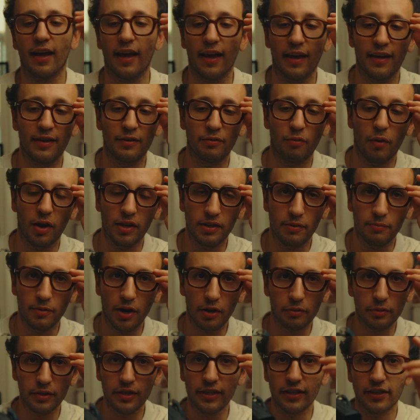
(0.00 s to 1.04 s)
And while I'm
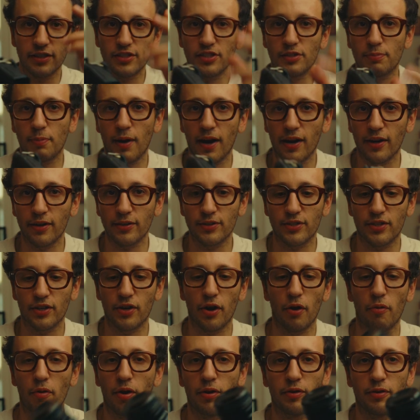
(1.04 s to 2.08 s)
not really inspired to
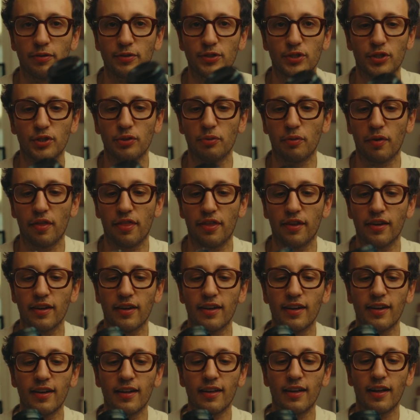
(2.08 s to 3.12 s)
go out and shoot with it,